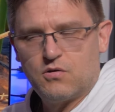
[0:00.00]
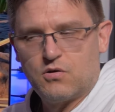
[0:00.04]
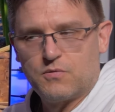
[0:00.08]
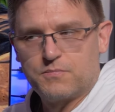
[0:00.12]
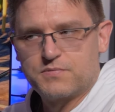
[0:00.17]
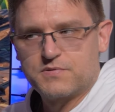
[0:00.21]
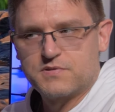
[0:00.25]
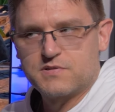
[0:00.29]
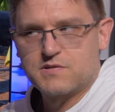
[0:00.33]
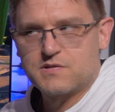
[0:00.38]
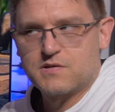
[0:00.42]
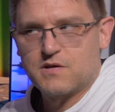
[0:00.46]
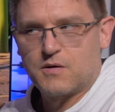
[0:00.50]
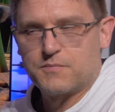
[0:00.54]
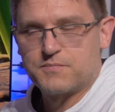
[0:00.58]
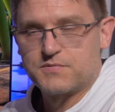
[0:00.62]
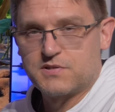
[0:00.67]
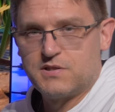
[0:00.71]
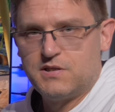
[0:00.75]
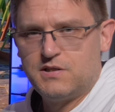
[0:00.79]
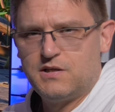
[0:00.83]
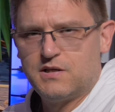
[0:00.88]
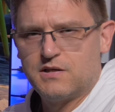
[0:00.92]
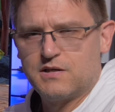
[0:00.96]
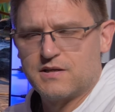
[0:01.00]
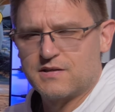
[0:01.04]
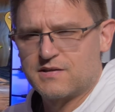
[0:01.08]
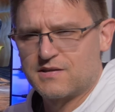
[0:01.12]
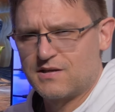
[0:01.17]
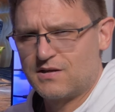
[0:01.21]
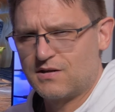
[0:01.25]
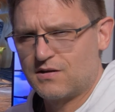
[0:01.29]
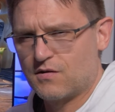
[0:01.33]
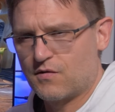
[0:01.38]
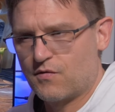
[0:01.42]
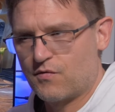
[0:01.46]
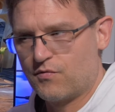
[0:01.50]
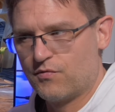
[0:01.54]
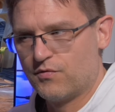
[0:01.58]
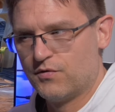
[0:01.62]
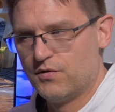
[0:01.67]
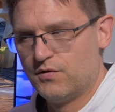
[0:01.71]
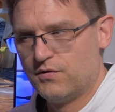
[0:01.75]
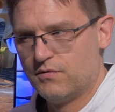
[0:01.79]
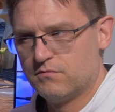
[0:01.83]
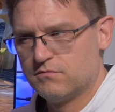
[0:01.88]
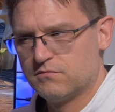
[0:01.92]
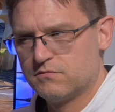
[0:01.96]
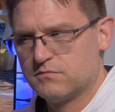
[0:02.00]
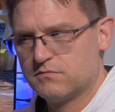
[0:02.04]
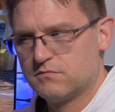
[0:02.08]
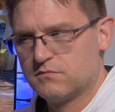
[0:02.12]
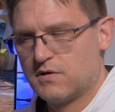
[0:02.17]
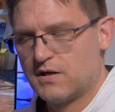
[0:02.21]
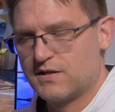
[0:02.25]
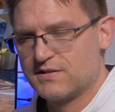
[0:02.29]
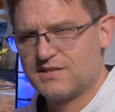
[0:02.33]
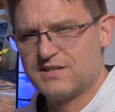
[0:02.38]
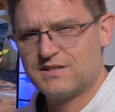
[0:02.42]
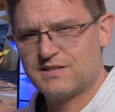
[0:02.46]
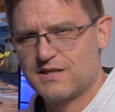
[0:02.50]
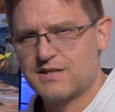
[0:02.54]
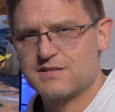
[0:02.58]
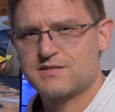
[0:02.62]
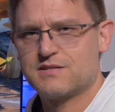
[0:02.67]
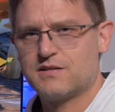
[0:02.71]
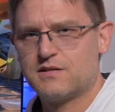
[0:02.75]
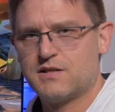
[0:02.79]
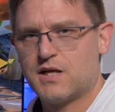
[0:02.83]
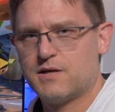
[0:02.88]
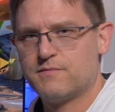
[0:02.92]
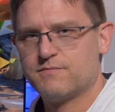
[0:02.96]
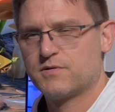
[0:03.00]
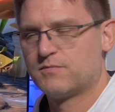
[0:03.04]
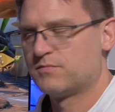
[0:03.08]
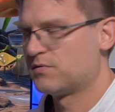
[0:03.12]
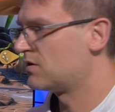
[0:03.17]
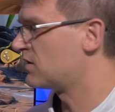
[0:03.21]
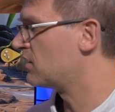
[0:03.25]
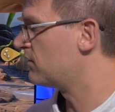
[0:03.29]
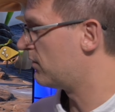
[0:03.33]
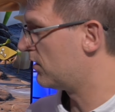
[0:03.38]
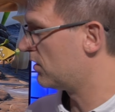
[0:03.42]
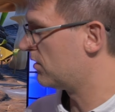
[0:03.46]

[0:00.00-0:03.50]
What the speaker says: Obsidian, I think that's the name from the